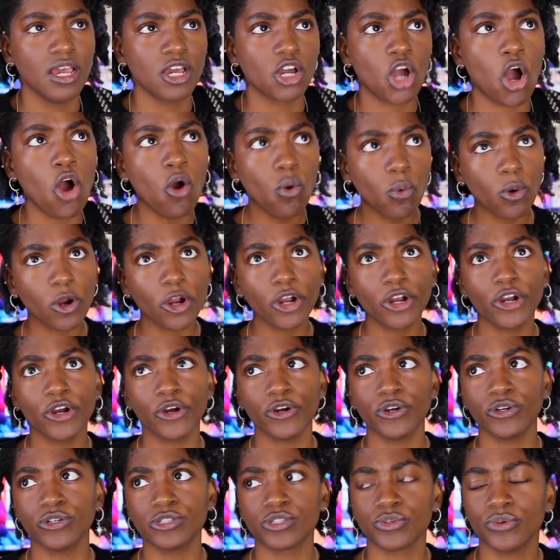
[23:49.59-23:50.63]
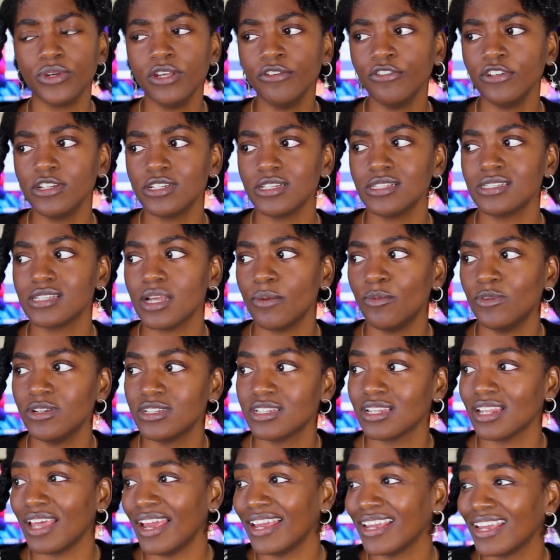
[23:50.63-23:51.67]
coworkers, or even just someone
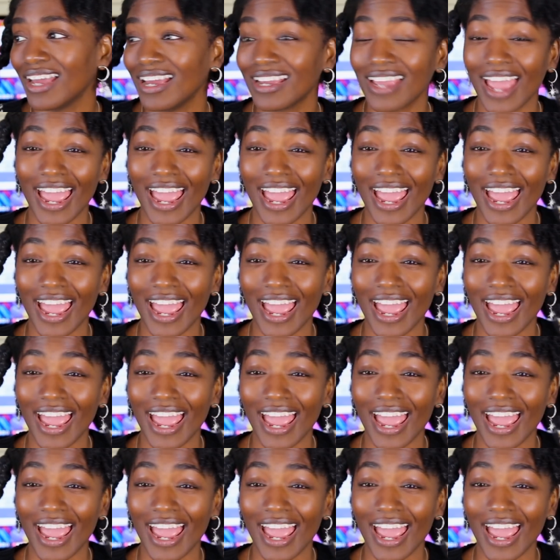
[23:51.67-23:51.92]
to